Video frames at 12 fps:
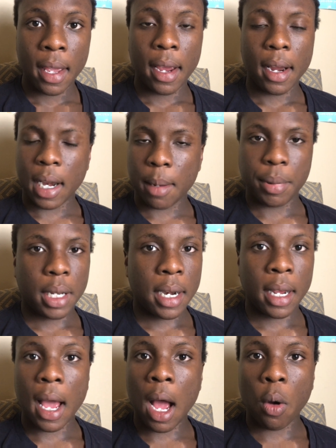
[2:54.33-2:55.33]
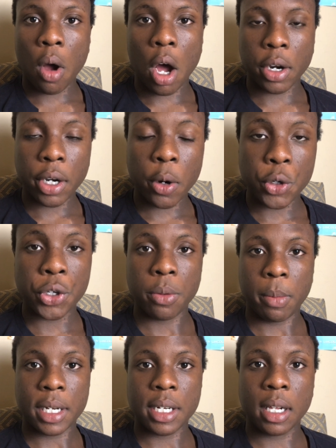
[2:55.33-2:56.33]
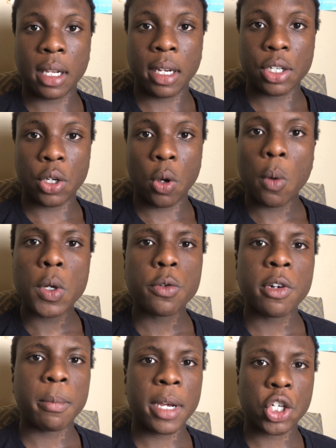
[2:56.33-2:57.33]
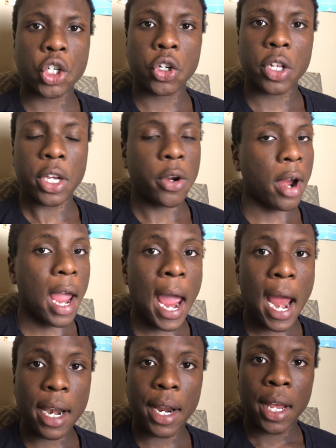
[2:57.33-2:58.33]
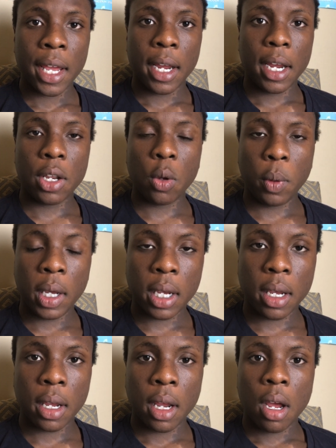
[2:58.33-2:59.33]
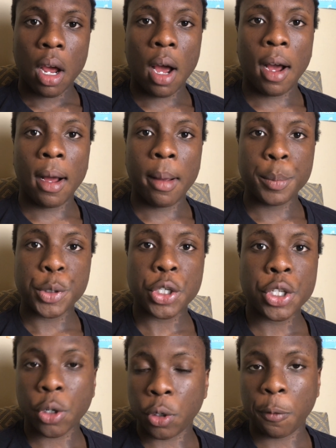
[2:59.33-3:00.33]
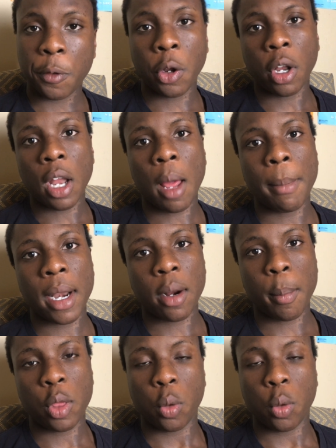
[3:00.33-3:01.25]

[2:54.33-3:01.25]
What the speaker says: and I plan it out on Notion basically. So you always want to make sure that you're ahead in the week, just so you feel a lot better about the